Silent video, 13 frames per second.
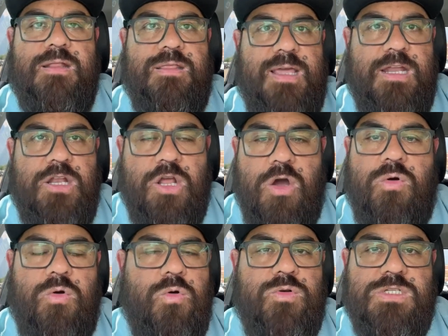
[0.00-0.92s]
They
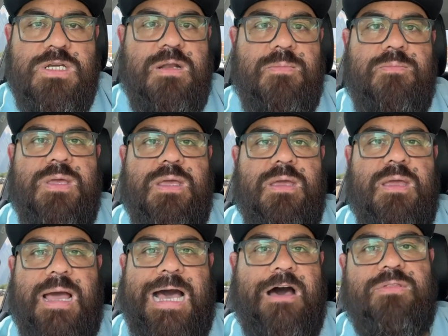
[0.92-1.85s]
know who is going to
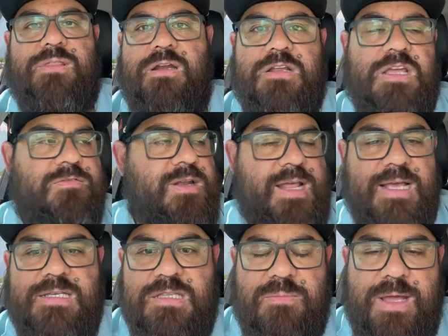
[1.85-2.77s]
be out there giving
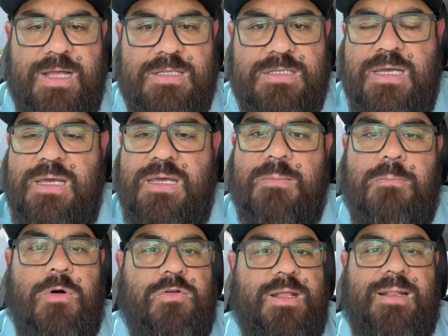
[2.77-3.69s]
estimates.
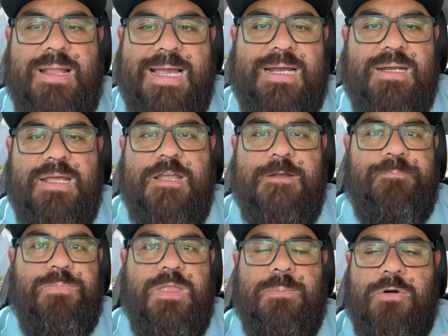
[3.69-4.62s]
More than likely
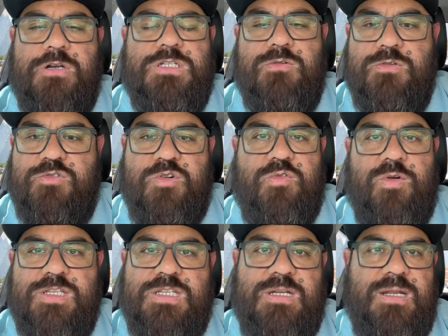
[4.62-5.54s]
the person who's
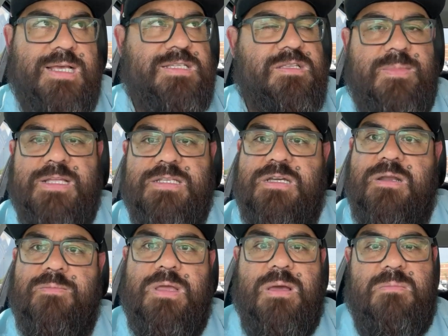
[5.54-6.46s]
requesting an estimate is going
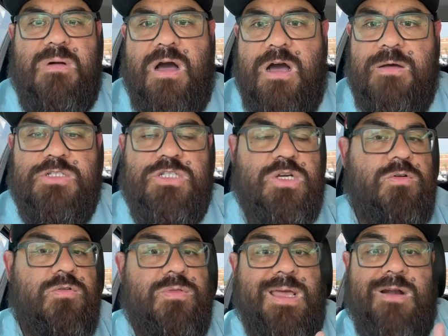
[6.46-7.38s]
to be a mom,
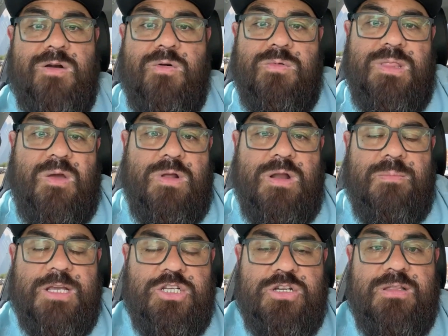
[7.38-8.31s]
so they want to
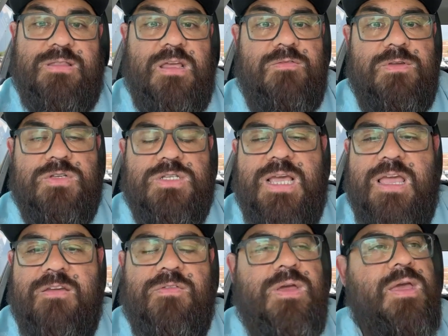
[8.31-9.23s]
make sure that they feel
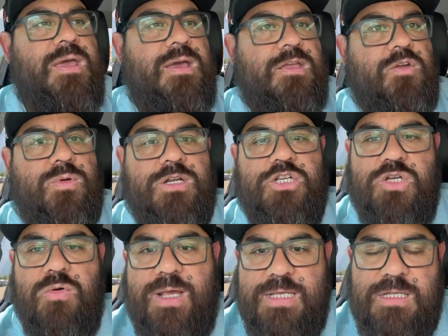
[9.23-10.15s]
safe. You want to
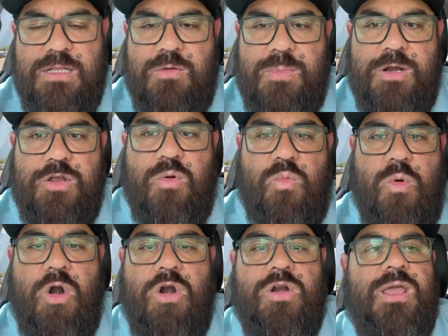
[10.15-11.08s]
showcase a little bit of your
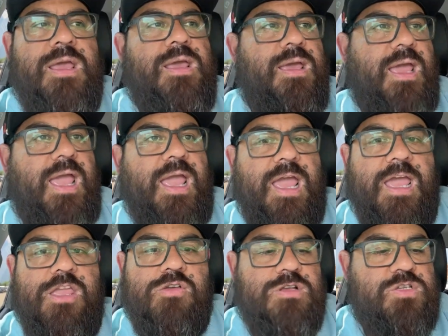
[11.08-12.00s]
work,
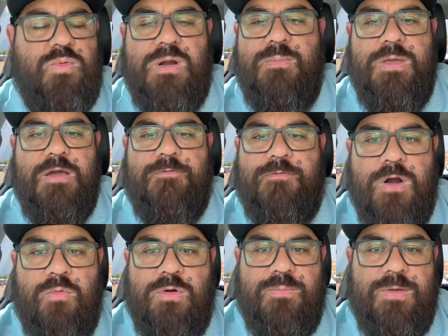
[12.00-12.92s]
and you just want to be
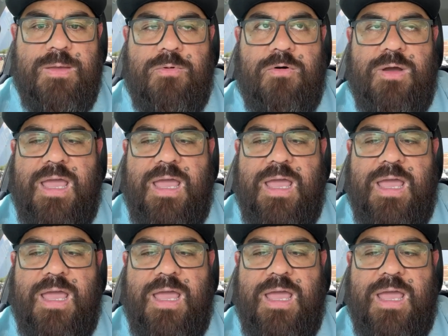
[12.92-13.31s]
upfront with people.